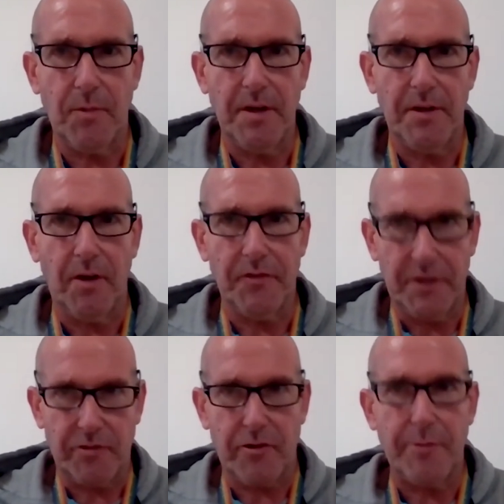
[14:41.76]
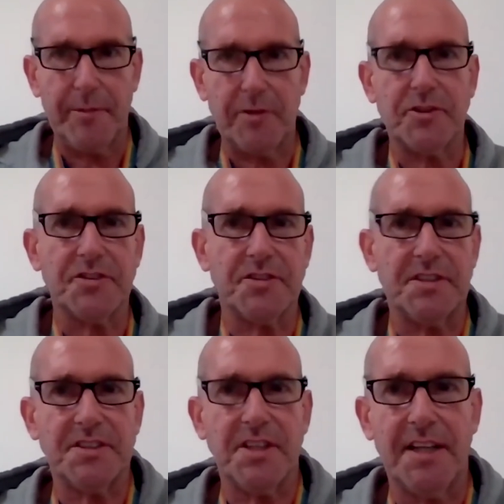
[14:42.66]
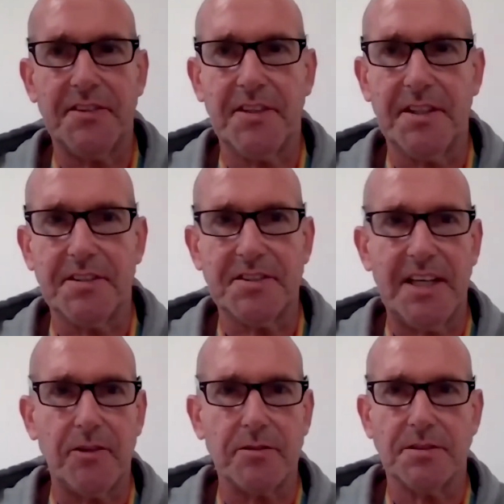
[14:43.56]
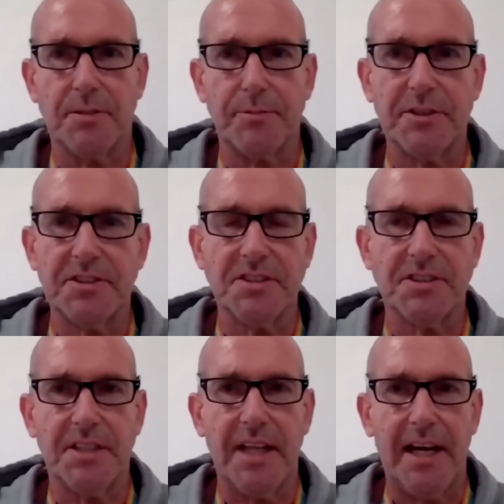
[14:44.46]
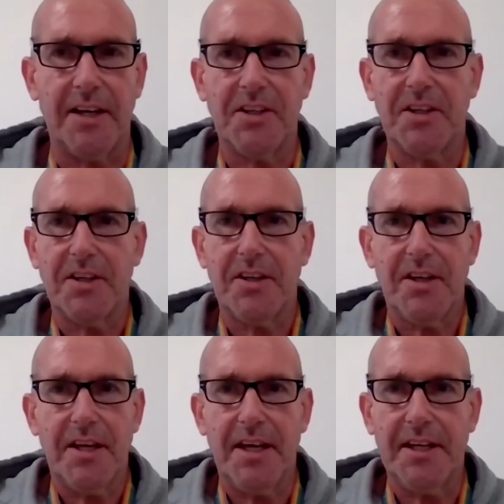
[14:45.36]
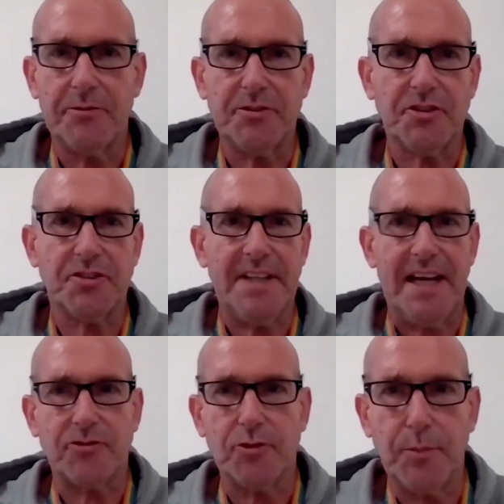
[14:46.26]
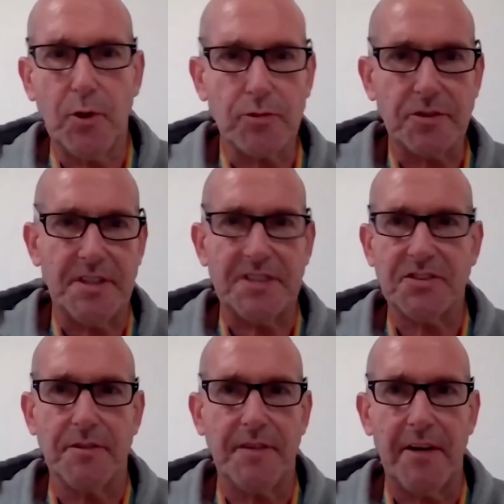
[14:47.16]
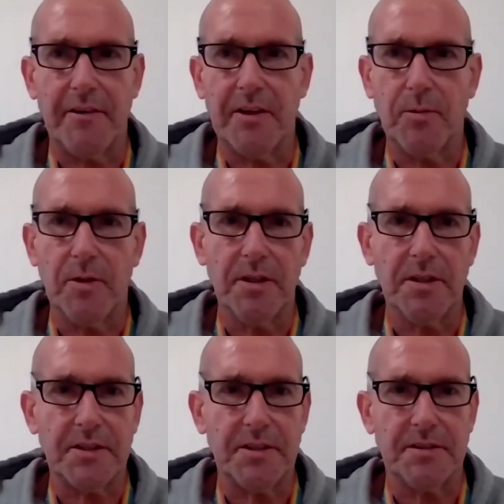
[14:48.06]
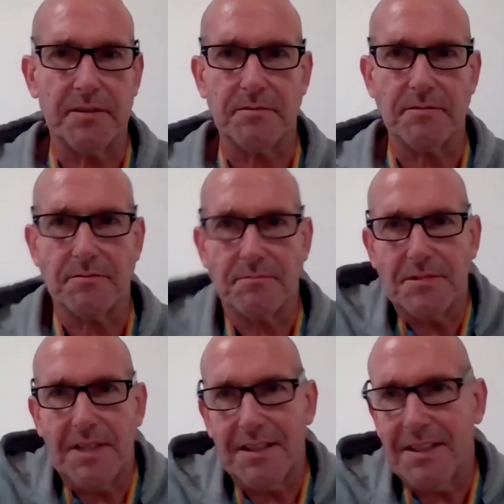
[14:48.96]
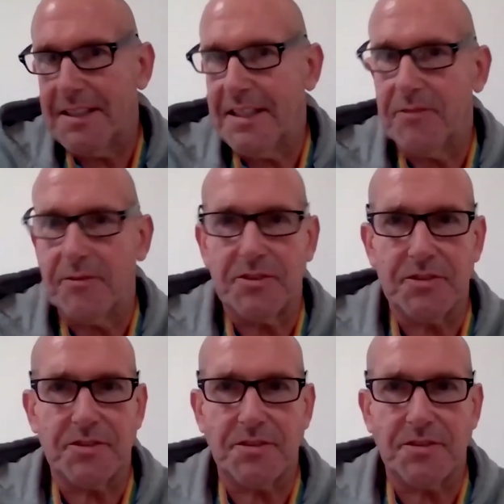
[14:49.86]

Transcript: uh, on the criminal justice side in the cells and the prisons and that. And it was just a natural pull to this sort of area of work. And it would just,